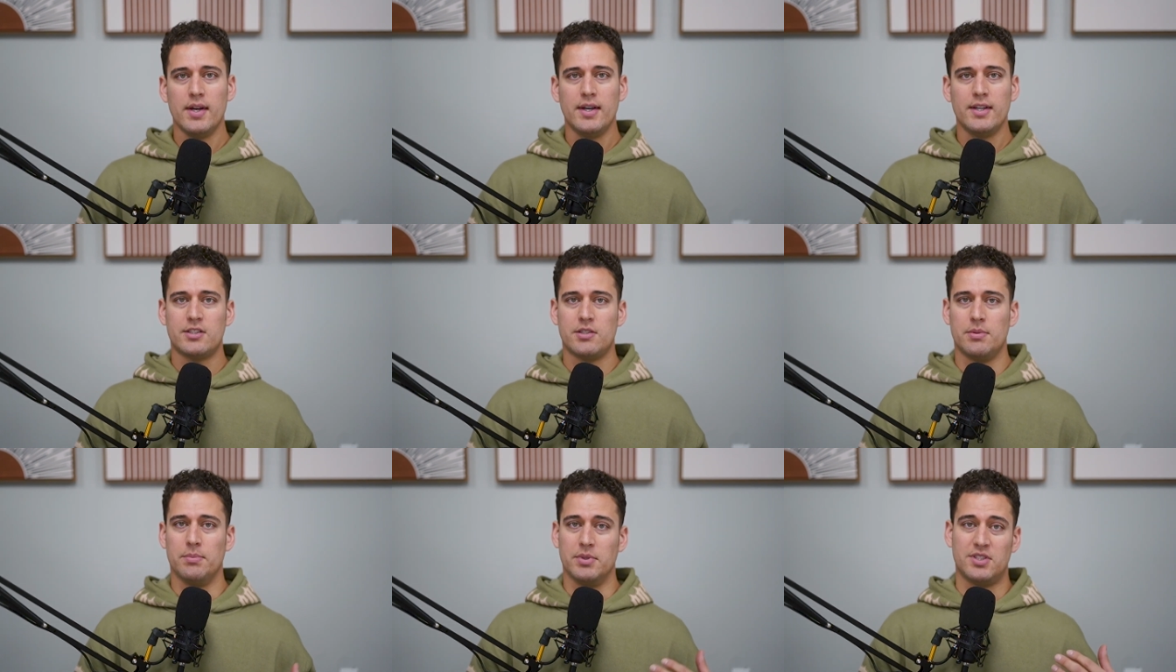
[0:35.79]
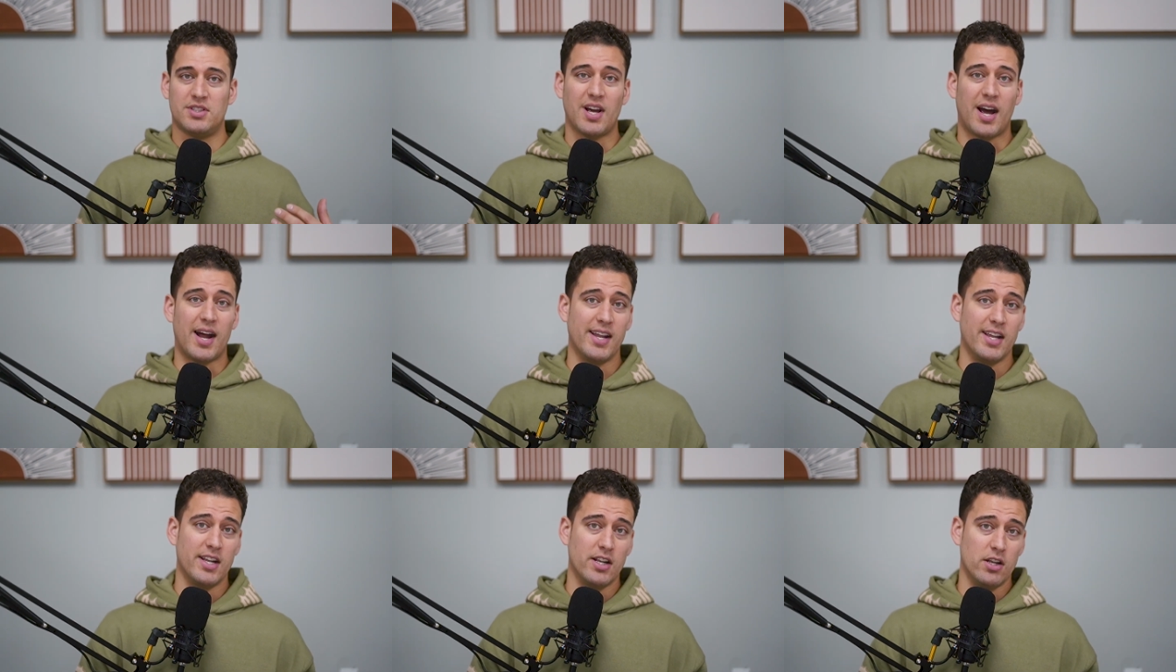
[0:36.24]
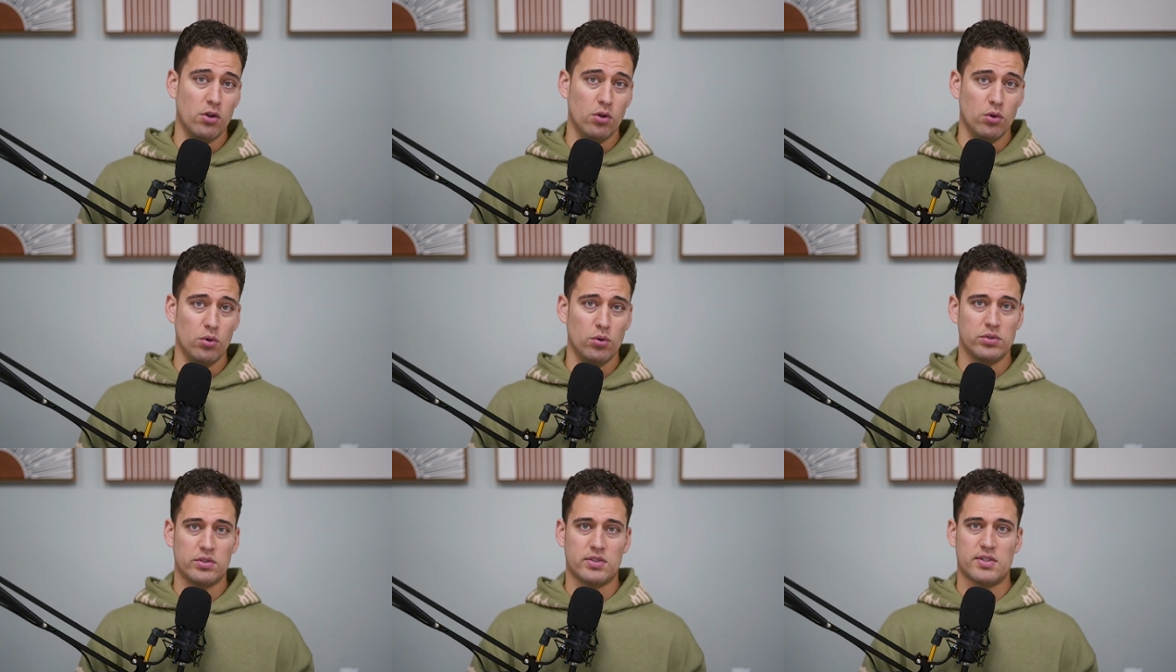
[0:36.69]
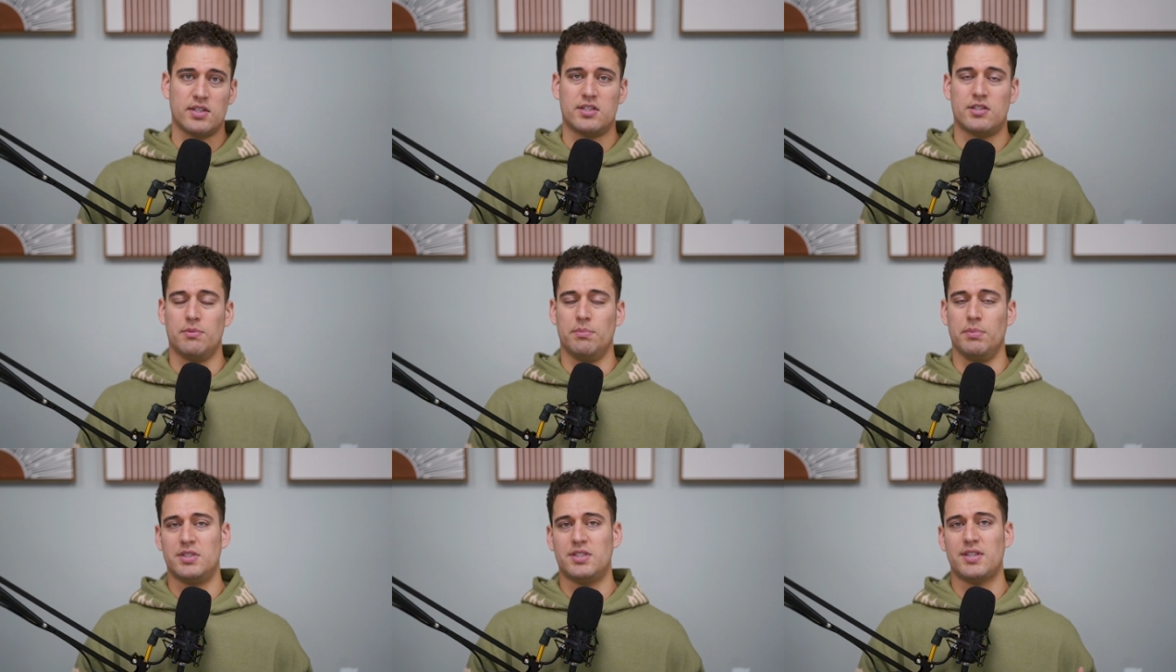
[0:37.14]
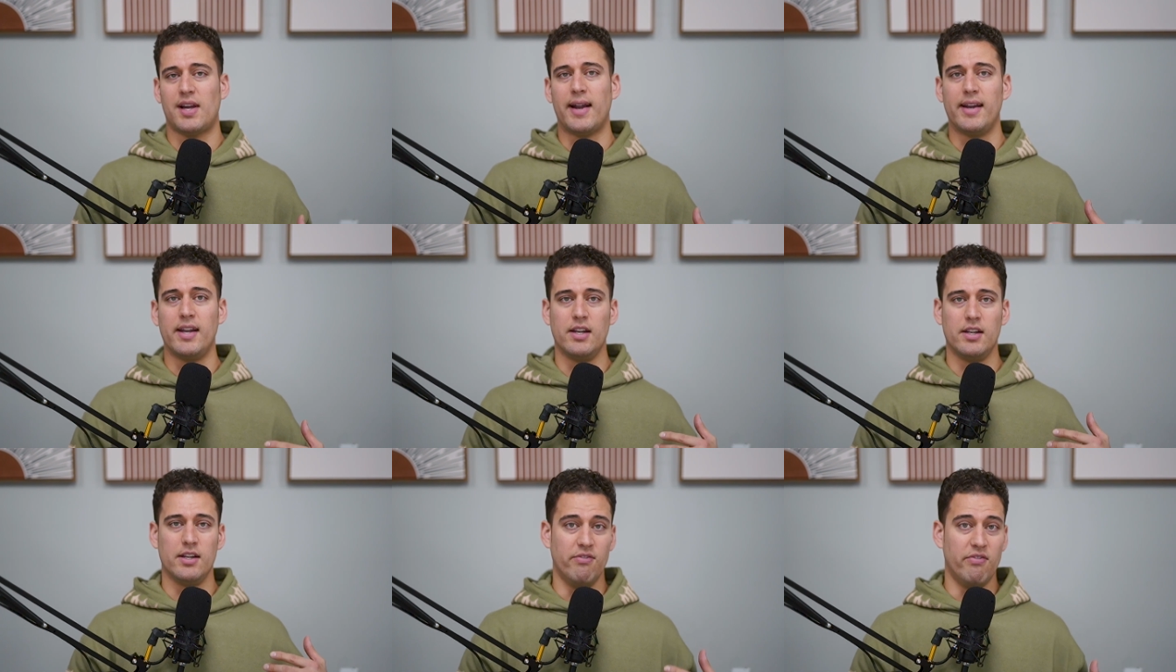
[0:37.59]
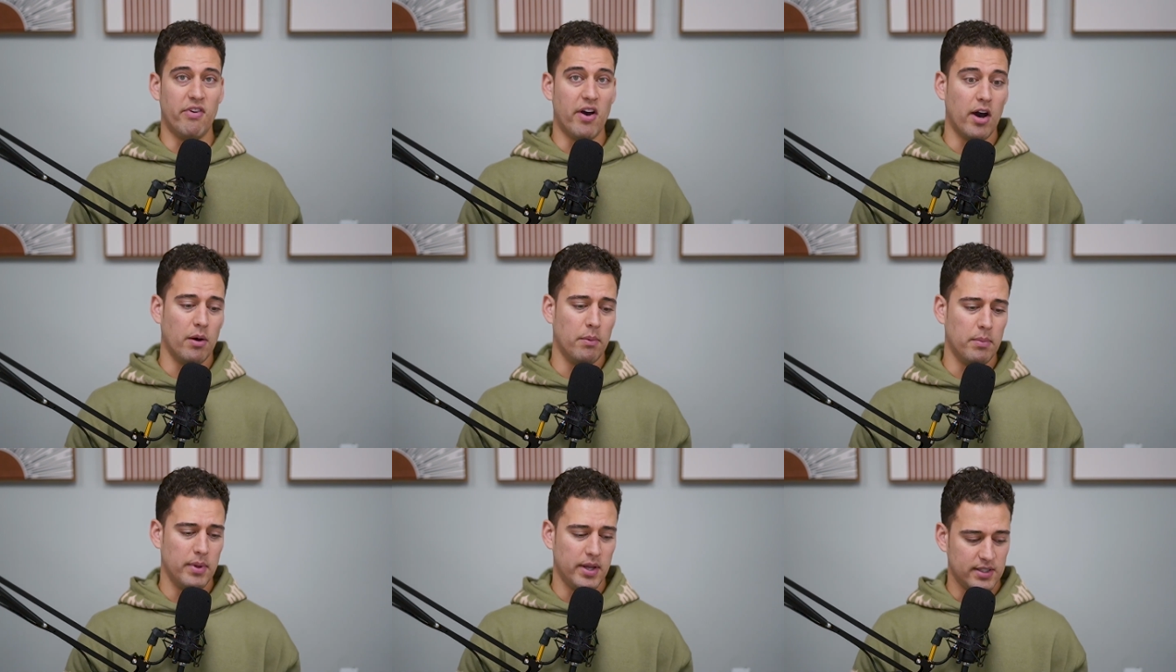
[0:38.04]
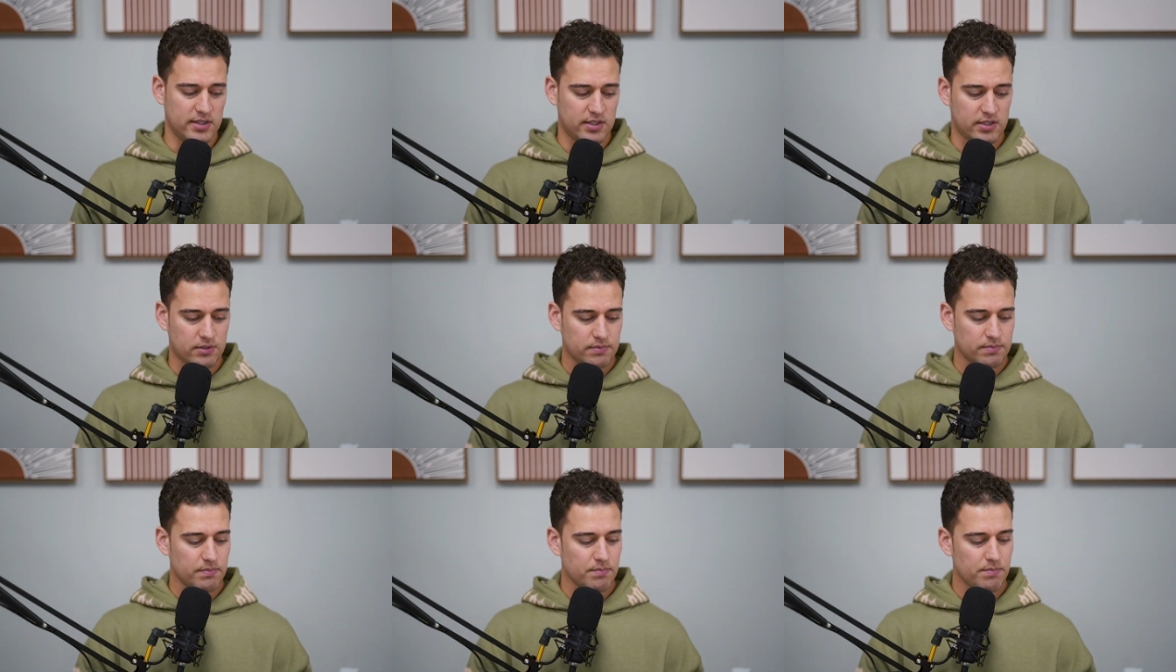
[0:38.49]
some exciting news, some exciting developments,